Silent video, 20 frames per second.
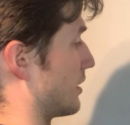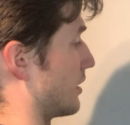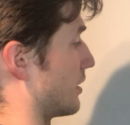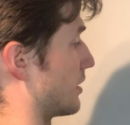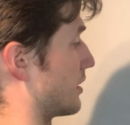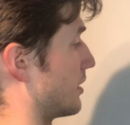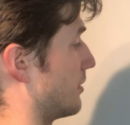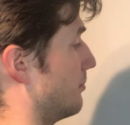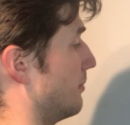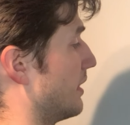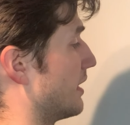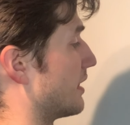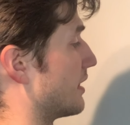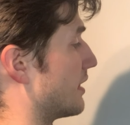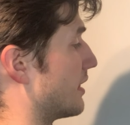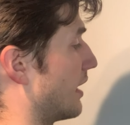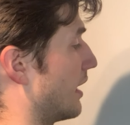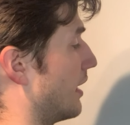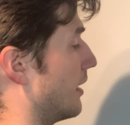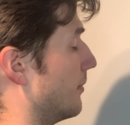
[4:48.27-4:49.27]
commit
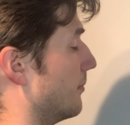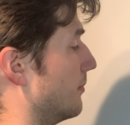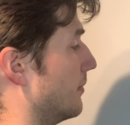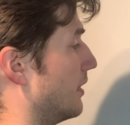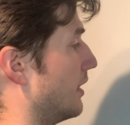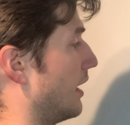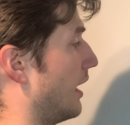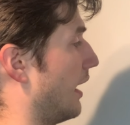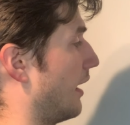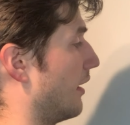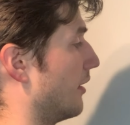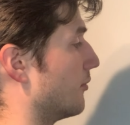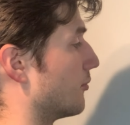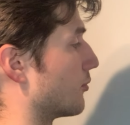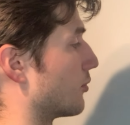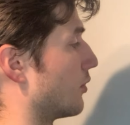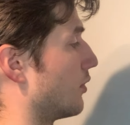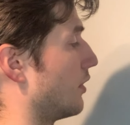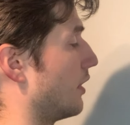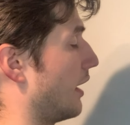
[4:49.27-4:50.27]
them,
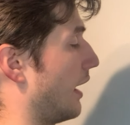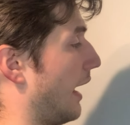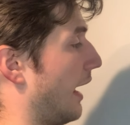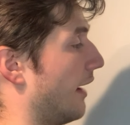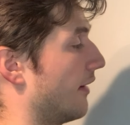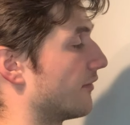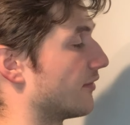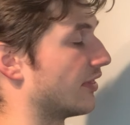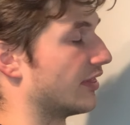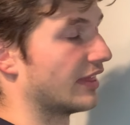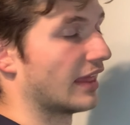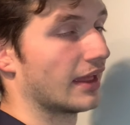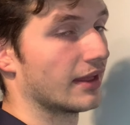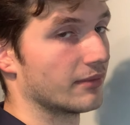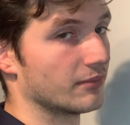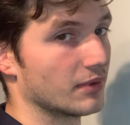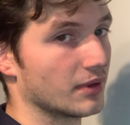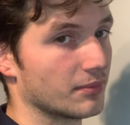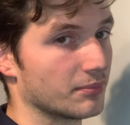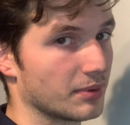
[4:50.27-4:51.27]
have
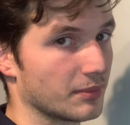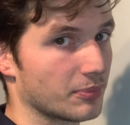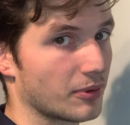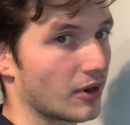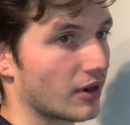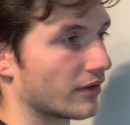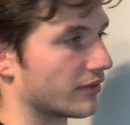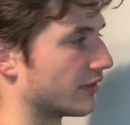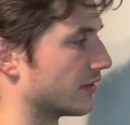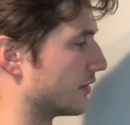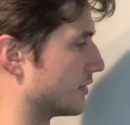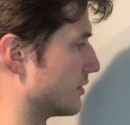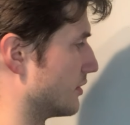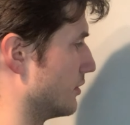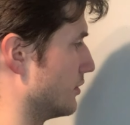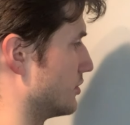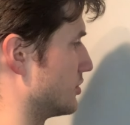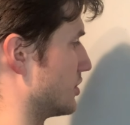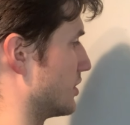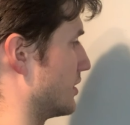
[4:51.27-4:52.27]
them be part of the
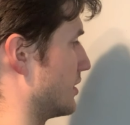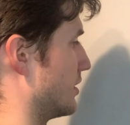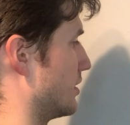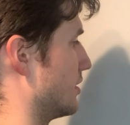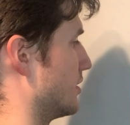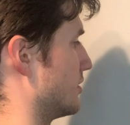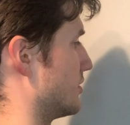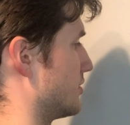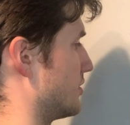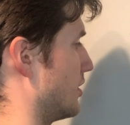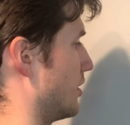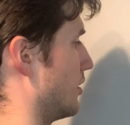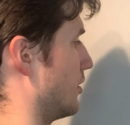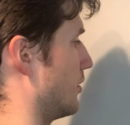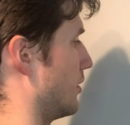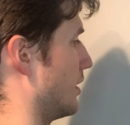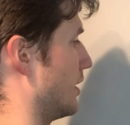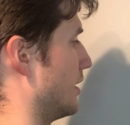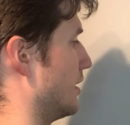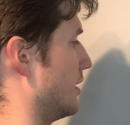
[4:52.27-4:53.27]
solution. So